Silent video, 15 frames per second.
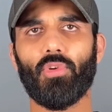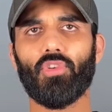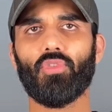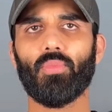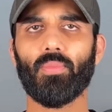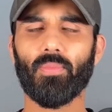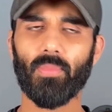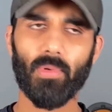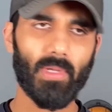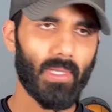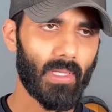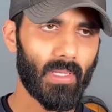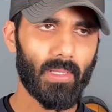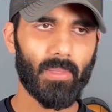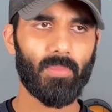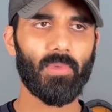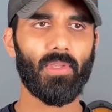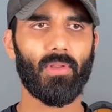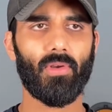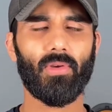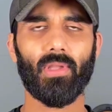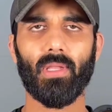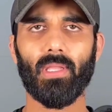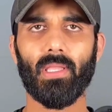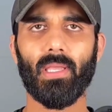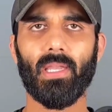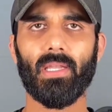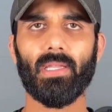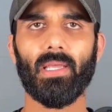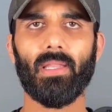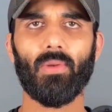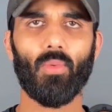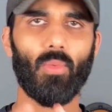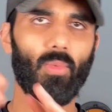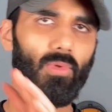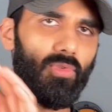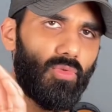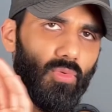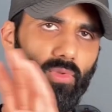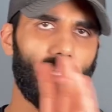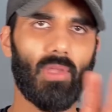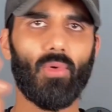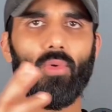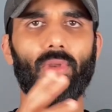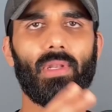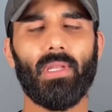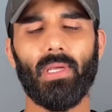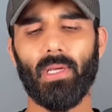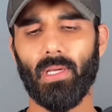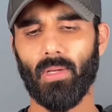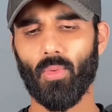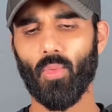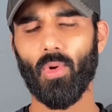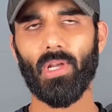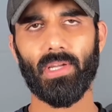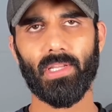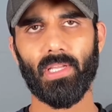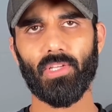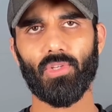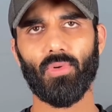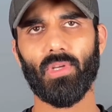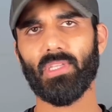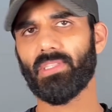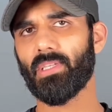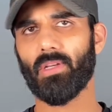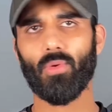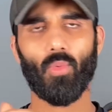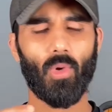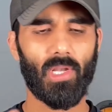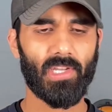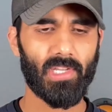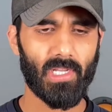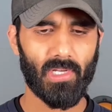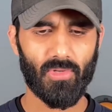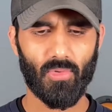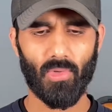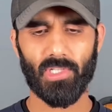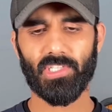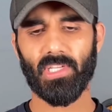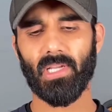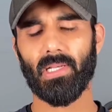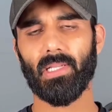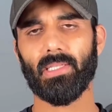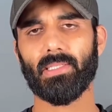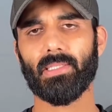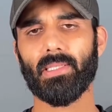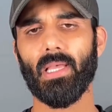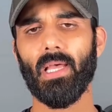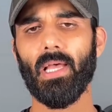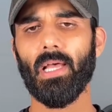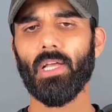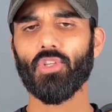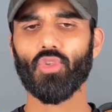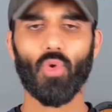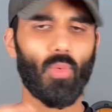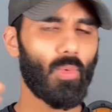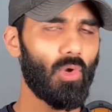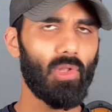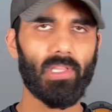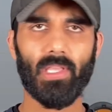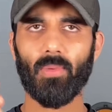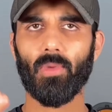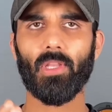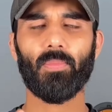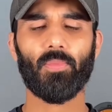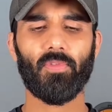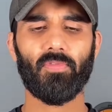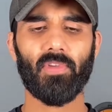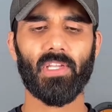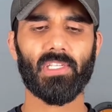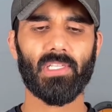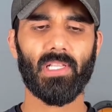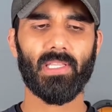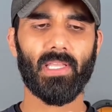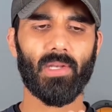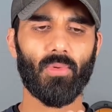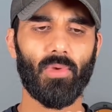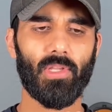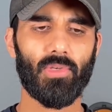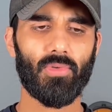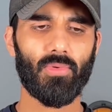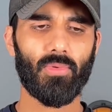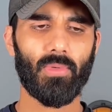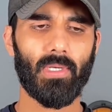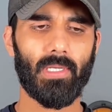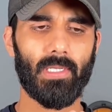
to get it done through their own quality assurance and quality control checklists. So overall, they're very professional. They're going to